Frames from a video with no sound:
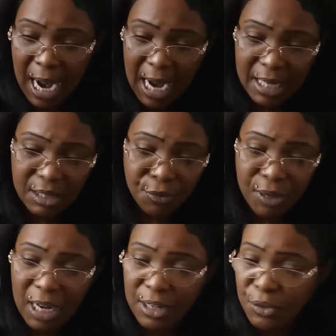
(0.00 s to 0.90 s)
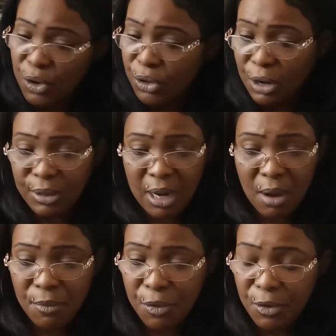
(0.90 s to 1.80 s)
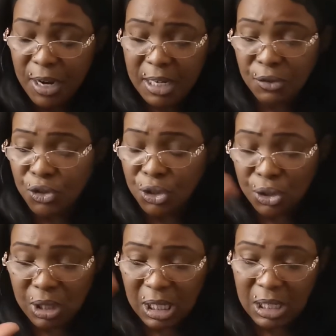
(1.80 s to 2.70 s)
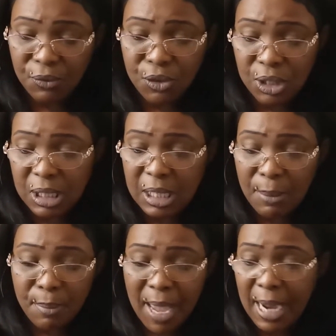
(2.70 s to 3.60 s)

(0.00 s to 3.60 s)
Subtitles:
And I feel like you've got no time for it. You've just stepped